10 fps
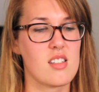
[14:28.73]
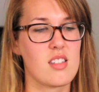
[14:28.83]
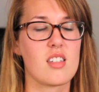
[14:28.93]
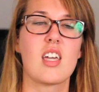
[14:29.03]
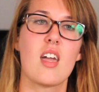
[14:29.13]

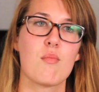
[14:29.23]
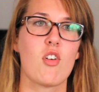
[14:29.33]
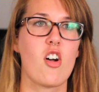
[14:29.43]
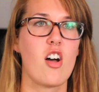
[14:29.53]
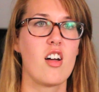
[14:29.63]
the
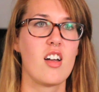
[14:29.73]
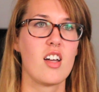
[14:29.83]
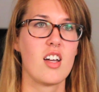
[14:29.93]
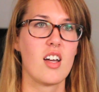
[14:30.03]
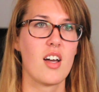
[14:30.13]
camera,
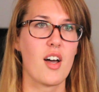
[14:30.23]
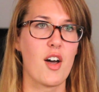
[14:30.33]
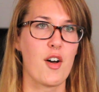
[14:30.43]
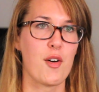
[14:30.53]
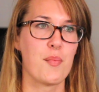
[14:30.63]

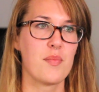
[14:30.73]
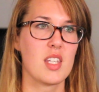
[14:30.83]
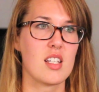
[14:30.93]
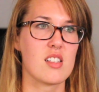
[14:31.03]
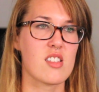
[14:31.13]

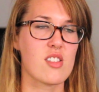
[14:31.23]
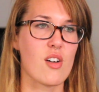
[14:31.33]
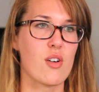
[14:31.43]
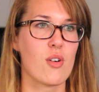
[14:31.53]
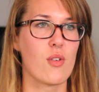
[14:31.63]
and
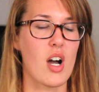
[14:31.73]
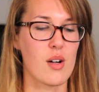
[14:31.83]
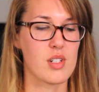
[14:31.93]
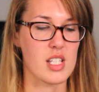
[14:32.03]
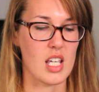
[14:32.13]
so I
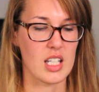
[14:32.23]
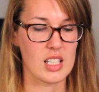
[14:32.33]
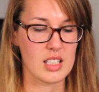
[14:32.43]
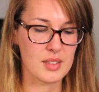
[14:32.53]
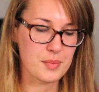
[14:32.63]
was
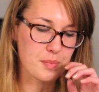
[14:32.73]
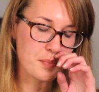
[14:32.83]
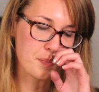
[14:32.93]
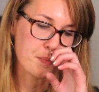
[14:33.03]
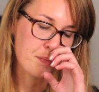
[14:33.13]
like
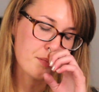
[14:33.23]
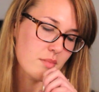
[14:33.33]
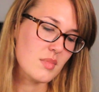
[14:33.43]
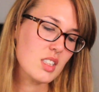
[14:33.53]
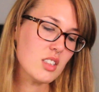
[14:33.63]

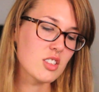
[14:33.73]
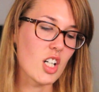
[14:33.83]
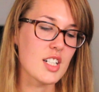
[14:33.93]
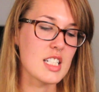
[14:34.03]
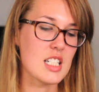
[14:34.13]

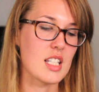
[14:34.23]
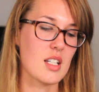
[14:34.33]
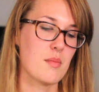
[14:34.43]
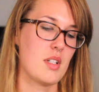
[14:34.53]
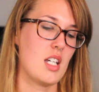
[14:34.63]
talking to
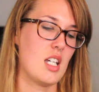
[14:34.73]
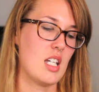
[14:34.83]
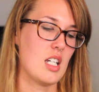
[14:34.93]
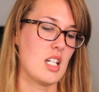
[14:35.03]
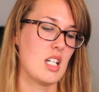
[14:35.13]
them,
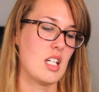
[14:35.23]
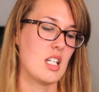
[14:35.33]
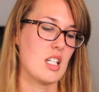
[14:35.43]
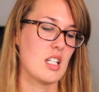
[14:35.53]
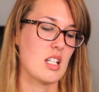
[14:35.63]

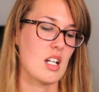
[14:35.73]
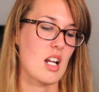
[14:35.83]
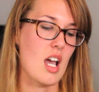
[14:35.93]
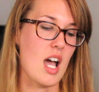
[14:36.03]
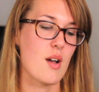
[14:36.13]
and
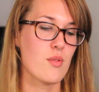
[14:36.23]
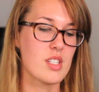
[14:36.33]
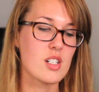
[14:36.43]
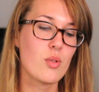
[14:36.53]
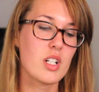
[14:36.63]
I
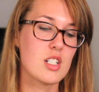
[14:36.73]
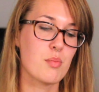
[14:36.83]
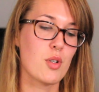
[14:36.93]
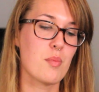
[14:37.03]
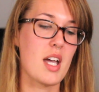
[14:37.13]
still wanted to
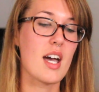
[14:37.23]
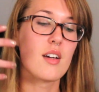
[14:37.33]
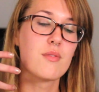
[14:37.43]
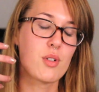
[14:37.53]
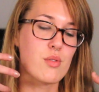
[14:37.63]
put my
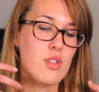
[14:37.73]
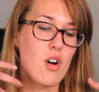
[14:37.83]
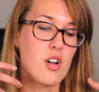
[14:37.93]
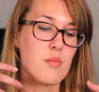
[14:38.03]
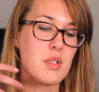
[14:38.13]
headphones
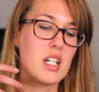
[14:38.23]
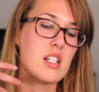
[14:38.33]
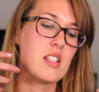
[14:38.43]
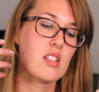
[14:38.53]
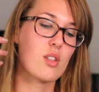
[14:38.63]
on,
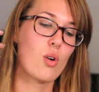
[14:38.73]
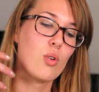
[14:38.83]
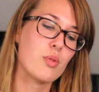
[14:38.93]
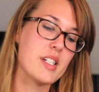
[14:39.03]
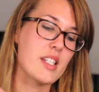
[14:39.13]
because the
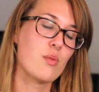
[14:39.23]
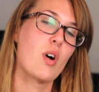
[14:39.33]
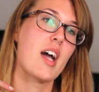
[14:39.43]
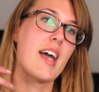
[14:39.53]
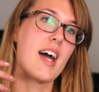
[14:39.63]
whole reason
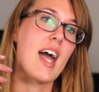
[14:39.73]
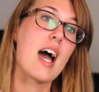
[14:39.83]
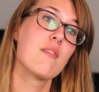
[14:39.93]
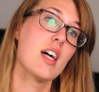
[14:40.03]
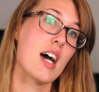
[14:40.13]
why I
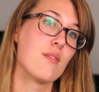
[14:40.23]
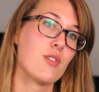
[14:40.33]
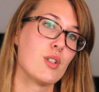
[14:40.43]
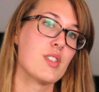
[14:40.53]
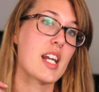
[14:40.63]
have the
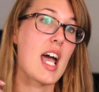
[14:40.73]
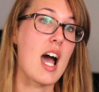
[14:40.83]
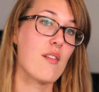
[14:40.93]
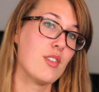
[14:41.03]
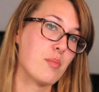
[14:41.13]
headphones and I
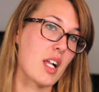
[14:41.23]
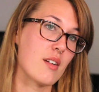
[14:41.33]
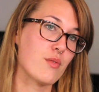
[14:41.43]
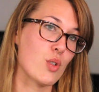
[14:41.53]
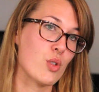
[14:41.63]
have the
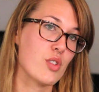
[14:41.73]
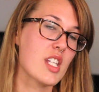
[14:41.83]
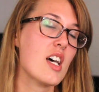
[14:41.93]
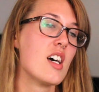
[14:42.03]
blindfold